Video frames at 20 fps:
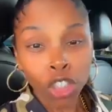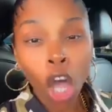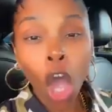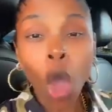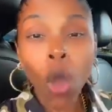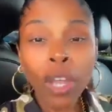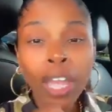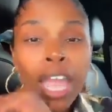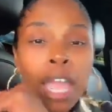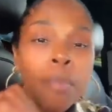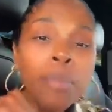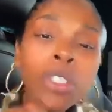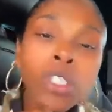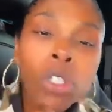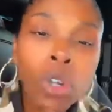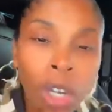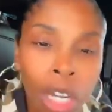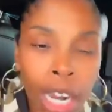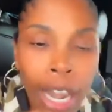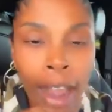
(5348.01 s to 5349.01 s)
A song
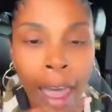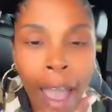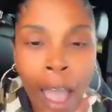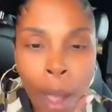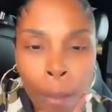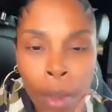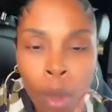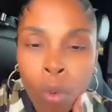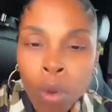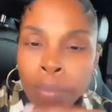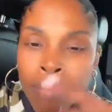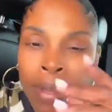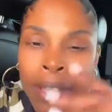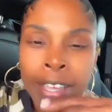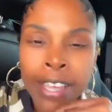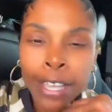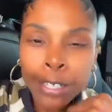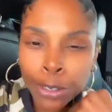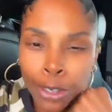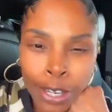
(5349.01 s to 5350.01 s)
came into alignment
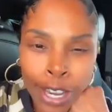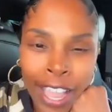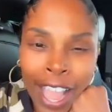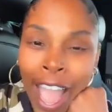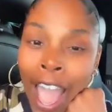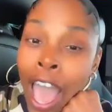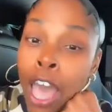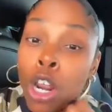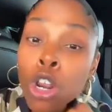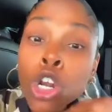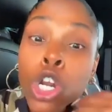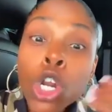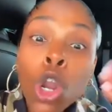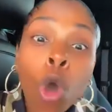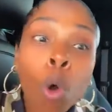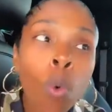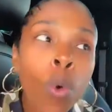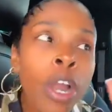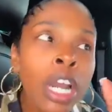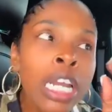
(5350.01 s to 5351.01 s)
with me yesterday out of
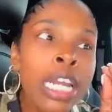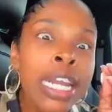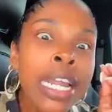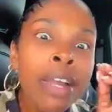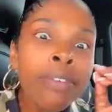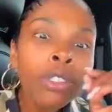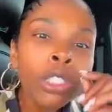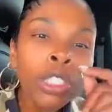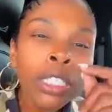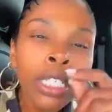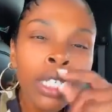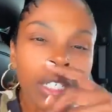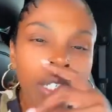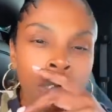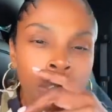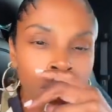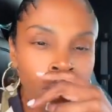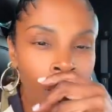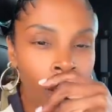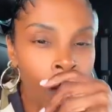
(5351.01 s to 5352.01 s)
nowhere. Never
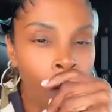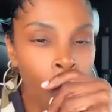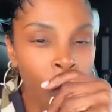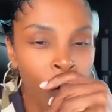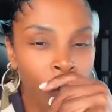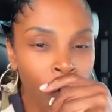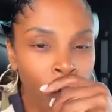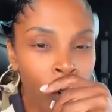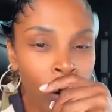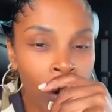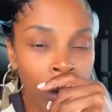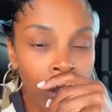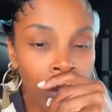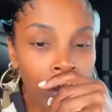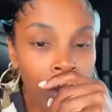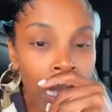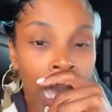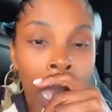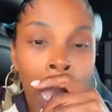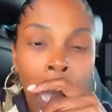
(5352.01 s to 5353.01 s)
seen this song
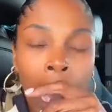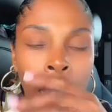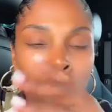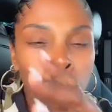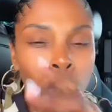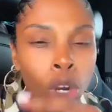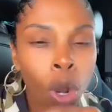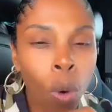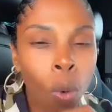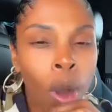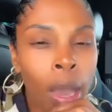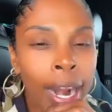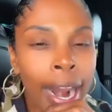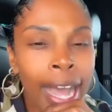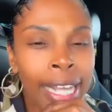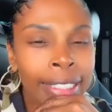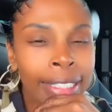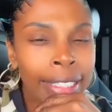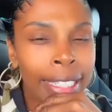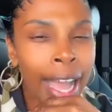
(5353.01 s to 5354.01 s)
before. And you know
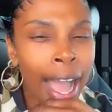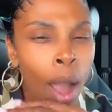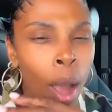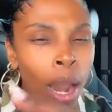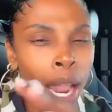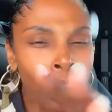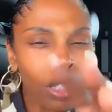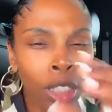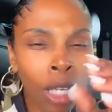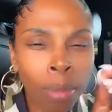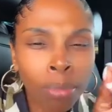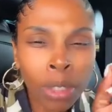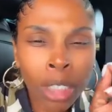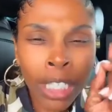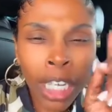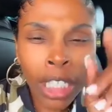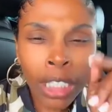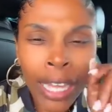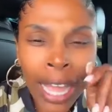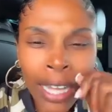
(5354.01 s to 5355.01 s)
what? I
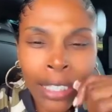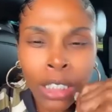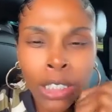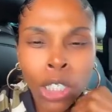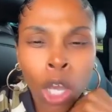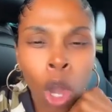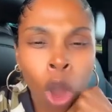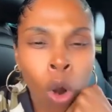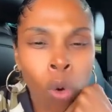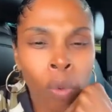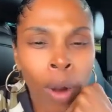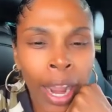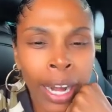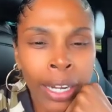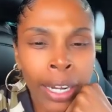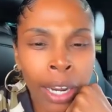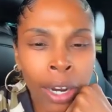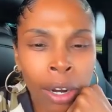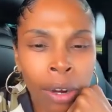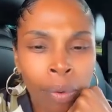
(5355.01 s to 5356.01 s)
something say that song
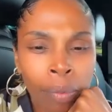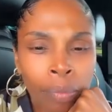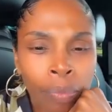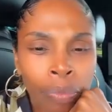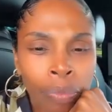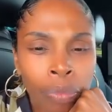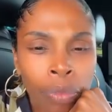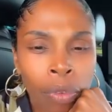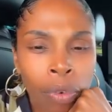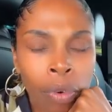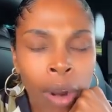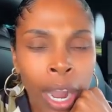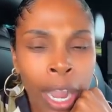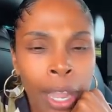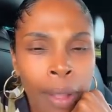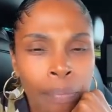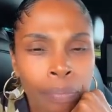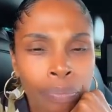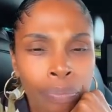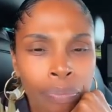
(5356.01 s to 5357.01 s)
right there,
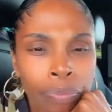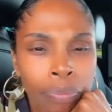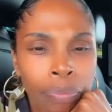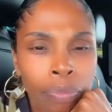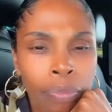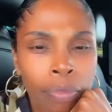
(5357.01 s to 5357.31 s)
right?